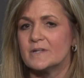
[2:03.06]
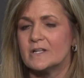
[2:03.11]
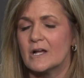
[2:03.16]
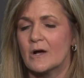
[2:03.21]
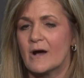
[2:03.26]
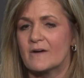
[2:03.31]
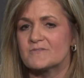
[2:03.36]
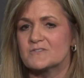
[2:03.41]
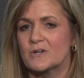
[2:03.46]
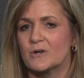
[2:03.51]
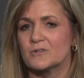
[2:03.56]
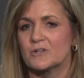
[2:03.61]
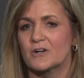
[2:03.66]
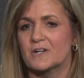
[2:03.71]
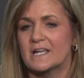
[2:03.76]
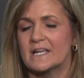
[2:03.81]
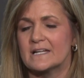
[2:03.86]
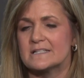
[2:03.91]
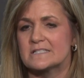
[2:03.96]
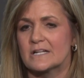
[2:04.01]
you know, I've told our
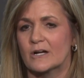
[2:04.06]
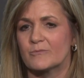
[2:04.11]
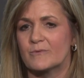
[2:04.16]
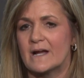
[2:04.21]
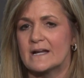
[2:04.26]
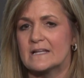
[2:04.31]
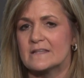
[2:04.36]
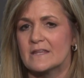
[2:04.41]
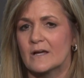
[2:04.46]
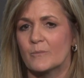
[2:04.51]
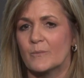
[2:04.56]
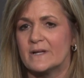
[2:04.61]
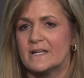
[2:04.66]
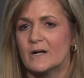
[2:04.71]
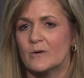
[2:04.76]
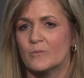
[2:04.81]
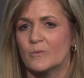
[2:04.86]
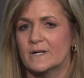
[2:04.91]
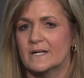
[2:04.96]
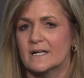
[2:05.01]
kids already that we
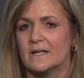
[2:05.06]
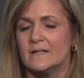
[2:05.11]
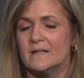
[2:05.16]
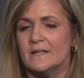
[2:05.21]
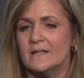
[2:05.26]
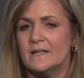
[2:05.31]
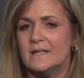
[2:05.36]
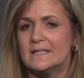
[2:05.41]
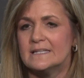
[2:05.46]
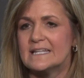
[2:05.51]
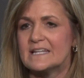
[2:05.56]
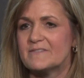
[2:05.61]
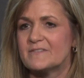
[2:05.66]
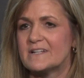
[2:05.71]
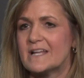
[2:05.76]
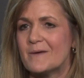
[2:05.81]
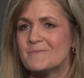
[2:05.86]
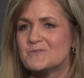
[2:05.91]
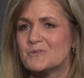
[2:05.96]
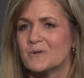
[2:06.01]
don't want to leave
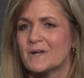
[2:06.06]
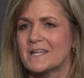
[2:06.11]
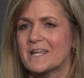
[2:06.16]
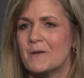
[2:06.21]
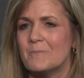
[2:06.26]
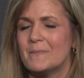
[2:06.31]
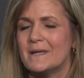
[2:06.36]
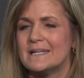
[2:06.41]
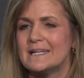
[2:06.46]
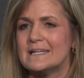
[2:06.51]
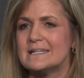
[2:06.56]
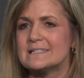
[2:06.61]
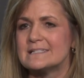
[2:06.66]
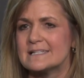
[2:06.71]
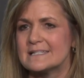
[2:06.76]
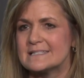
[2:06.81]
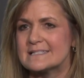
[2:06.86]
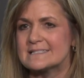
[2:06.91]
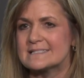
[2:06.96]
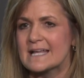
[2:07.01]
it up to a committee
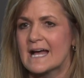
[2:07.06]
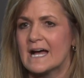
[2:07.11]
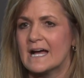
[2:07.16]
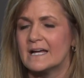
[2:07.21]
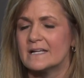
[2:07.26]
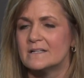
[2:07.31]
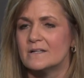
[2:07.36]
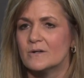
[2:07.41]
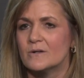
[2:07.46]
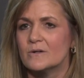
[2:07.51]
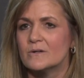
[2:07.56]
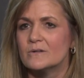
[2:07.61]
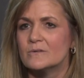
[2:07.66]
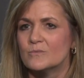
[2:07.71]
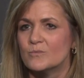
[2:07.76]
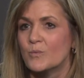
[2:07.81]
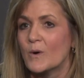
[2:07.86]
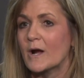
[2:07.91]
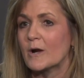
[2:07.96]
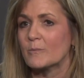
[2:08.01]
to decide
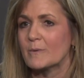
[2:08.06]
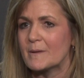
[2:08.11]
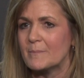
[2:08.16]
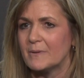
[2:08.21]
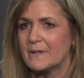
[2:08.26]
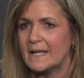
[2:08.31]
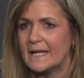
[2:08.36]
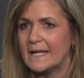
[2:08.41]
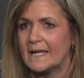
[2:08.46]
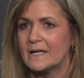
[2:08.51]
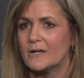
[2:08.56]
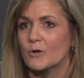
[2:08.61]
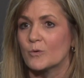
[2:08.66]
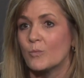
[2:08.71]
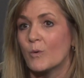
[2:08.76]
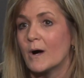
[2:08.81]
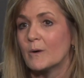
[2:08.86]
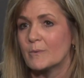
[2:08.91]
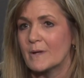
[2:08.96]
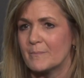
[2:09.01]
where we play or
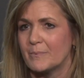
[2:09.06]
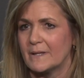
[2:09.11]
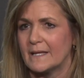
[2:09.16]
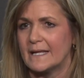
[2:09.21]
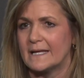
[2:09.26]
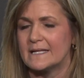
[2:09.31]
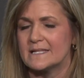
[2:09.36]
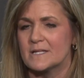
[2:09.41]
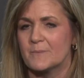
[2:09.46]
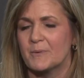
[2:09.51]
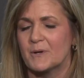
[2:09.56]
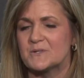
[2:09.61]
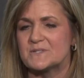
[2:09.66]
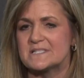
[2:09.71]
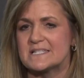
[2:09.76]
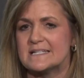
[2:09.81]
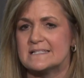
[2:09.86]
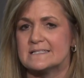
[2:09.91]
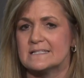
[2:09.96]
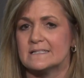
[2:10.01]
what we play in the
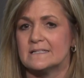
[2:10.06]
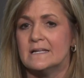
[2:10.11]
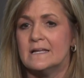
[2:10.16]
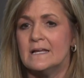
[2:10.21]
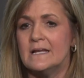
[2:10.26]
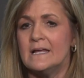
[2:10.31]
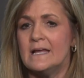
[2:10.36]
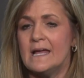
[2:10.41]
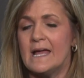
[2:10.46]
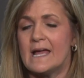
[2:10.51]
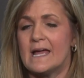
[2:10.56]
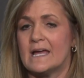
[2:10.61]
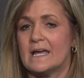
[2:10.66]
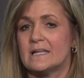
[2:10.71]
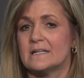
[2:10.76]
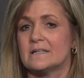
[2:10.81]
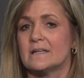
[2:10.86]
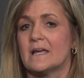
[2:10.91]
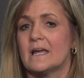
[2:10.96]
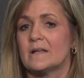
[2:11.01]
postseason,
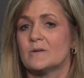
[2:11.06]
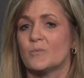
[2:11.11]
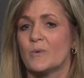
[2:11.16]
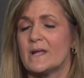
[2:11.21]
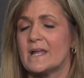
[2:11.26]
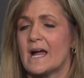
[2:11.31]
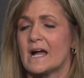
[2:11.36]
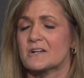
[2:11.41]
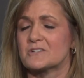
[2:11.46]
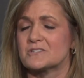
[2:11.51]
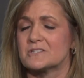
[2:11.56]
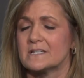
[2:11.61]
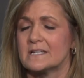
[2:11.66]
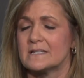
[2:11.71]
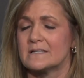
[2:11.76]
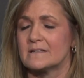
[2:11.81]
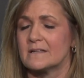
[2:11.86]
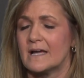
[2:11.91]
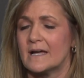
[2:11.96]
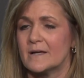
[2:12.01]
and and we
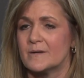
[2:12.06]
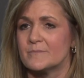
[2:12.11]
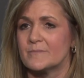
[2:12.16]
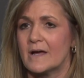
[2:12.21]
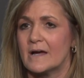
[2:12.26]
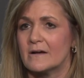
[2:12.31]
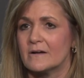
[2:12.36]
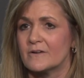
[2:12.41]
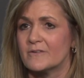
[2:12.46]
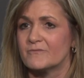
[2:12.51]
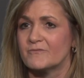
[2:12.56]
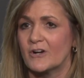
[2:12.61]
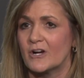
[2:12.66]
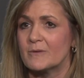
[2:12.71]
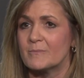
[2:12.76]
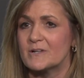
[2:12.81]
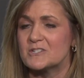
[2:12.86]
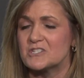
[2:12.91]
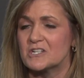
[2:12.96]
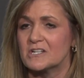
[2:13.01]
actually um, are
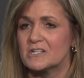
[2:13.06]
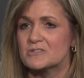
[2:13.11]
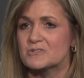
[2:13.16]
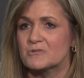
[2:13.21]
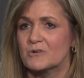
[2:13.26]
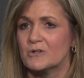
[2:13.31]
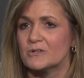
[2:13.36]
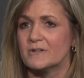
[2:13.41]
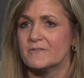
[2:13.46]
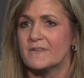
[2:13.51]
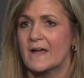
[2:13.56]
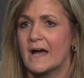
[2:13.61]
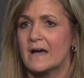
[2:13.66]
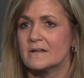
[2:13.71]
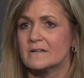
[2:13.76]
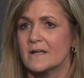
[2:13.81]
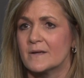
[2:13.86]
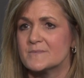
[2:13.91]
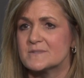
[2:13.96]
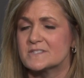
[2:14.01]
very much in control of
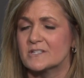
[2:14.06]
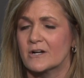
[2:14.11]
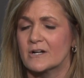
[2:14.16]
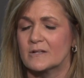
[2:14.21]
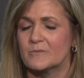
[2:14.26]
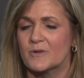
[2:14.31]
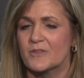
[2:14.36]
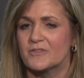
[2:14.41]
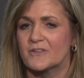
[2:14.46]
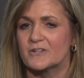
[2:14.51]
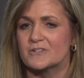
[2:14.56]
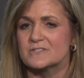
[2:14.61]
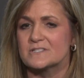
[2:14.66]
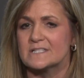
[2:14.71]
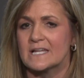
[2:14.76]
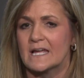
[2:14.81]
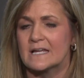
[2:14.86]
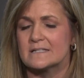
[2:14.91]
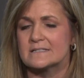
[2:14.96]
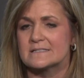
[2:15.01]
that. Um, starting with
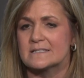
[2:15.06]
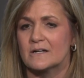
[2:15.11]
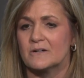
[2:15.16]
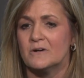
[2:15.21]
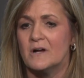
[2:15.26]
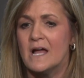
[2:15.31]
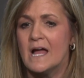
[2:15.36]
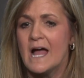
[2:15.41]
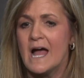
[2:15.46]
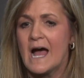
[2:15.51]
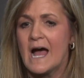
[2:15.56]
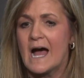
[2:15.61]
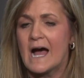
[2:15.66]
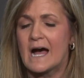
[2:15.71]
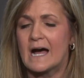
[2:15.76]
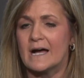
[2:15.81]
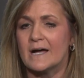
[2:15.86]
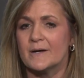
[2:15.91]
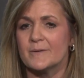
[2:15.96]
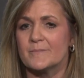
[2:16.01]
Thursday, so
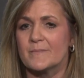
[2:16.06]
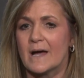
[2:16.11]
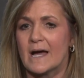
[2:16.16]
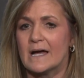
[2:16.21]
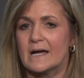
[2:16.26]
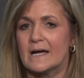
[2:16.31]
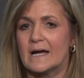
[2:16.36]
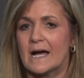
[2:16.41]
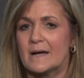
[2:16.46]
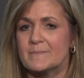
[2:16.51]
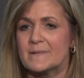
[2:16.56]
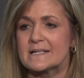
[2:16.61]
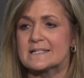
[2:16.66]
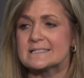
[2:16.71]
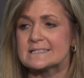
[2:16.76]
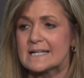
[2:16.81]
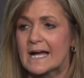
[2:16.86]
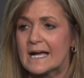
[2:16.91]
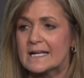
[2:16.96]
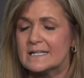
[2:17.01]
um, I'm
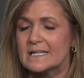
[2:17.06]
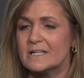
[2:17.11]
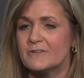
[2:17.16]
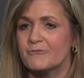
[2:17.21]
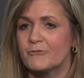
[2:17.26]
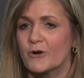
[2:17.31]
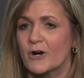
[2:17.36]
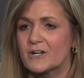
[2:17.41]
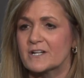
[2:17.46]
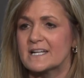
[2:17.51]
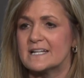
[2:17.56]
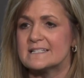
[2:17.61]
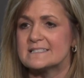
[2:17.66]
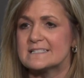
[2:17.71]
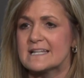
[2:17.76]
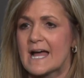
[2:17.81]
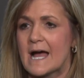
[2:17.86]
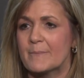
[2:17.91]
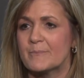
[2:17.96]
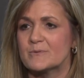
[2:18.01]
excited for our kids
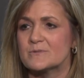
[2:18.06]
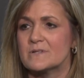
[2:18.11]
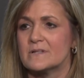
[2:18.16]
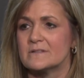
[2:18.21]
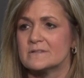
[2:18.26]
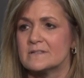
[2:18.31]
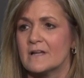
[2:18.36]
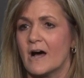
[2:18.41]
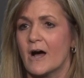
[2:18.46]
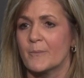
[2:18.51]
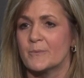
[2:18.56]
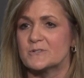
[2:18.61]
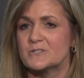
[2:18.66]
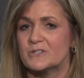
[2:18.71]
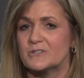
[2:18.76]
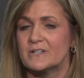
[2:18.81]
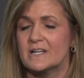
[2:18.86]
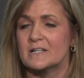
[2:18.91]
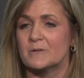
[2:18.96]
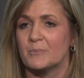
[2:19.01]
to have the
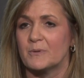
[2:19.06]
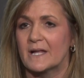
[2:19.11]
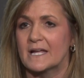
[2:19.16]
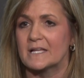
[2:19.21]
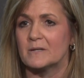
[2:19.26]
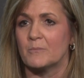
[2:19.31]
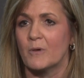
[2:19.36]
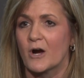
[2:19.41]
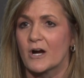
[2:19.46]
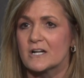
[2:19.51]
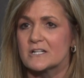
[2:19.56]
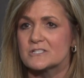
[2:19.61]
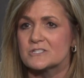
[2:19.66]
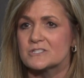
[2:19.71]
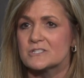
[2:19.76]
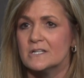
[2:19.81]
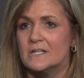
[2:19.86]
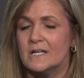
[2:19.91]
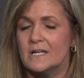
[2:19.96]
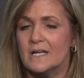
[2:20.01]
opportunity to play in
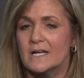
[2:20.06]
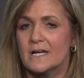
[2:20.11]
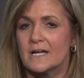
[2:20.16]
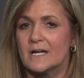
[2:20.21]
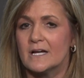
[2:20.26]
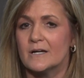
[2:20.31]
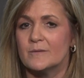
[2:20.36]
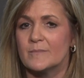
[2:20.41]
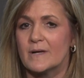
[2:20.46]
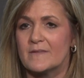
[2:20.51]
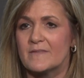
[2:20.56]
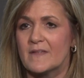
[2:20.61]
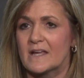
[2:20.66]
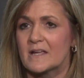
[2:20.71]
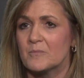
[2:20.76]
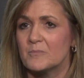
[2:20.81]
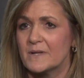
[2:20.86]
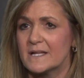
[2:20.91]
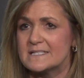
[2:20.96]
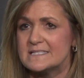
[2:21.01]
March, um, and they
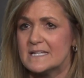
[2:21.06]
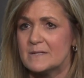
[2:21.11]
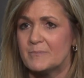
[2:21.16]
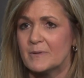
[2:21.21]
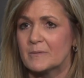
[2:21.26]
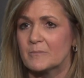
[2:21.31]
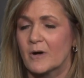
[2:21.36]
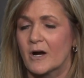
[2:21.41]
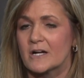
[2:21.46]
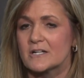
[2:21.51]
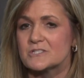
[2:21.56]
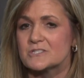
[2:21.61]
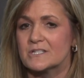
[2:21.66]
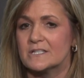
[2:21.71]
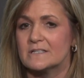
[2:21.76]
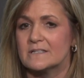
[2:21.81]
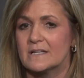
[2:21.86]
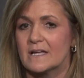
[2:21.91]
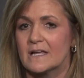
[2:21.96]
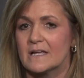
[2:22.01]
can play deep in March.
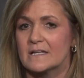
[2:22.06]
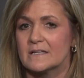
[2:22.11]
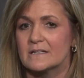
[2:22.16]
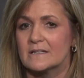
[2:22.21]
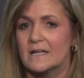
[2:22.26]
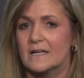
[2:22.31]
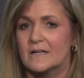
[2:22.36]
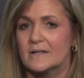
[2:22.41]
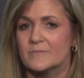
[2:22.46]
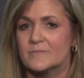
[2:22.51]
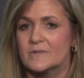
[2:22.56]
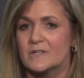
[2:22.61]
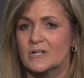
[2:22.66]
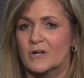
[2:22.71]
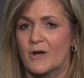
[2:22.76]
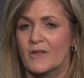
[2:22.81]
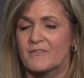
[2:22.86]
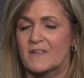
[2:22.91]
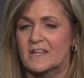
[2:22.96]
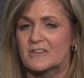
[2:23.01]
And and you
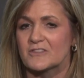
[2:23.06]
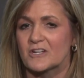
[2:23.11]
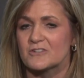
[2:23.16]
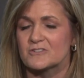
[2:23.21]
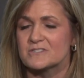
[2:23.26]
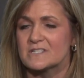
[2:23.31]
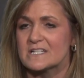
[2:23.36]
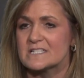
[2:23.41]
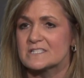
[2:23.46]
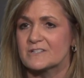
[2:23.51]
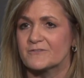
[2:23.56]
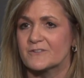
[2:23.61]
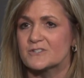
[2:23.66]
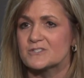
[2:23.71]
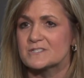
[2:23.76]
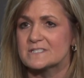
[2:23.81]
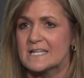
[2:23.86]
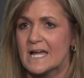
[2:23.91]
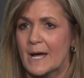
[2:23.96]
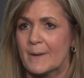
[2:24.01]
know, I think Thursday's the
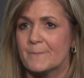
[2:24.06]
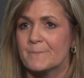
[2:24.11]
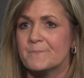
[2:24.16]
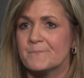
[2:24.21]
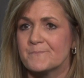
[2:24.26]
first step.